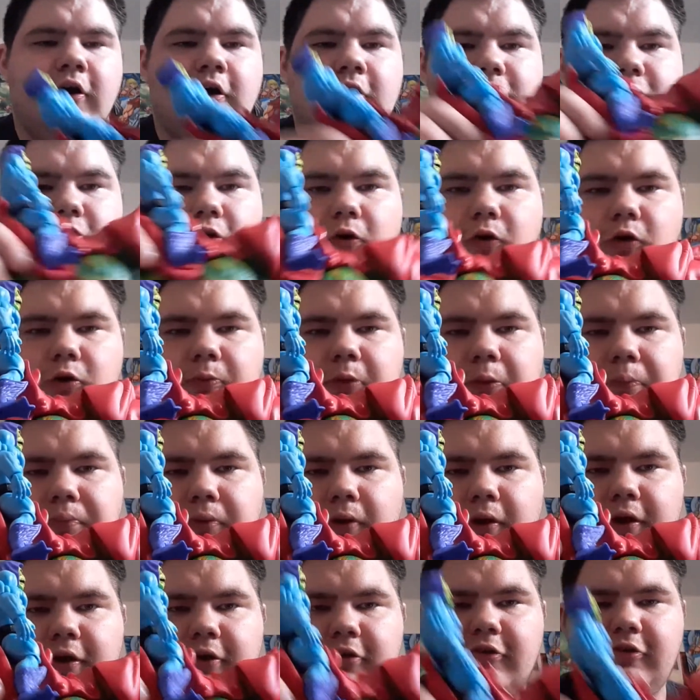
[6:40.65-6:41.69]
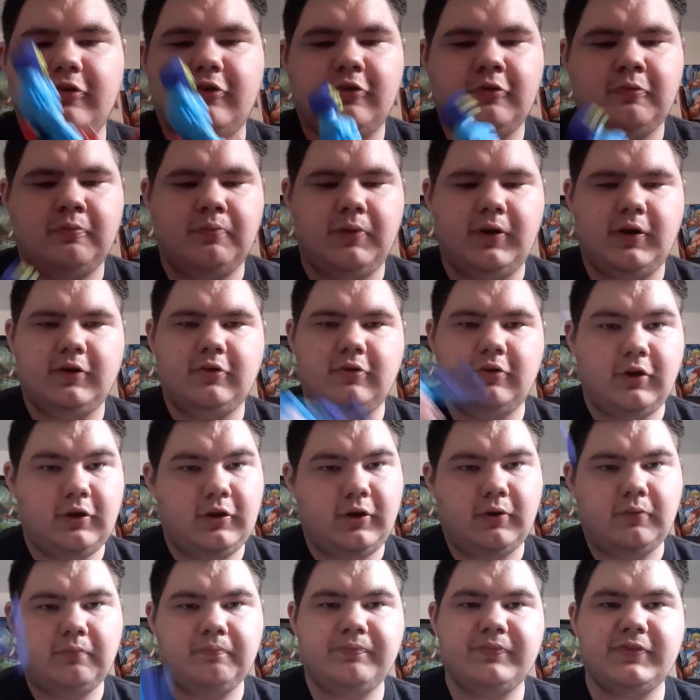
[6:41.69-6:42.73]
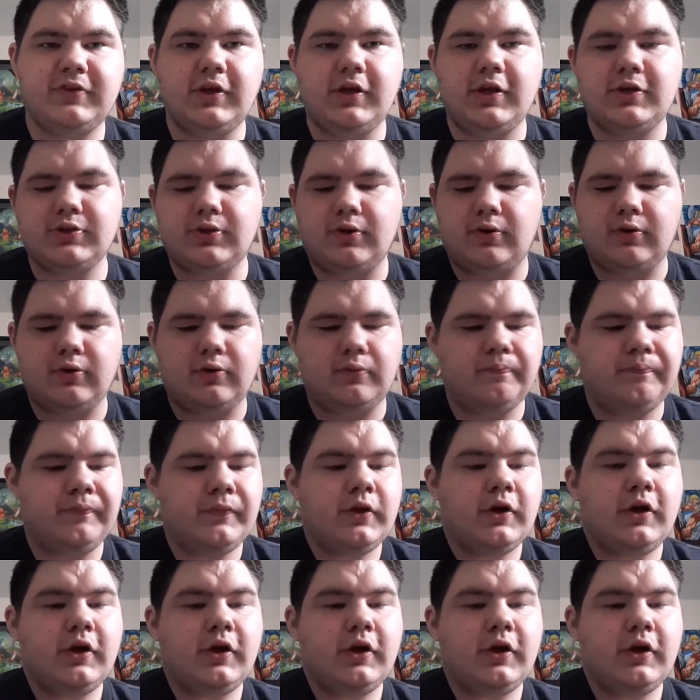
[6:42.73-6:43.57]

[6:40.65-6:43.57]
to hold them in place, but you know, to each their own.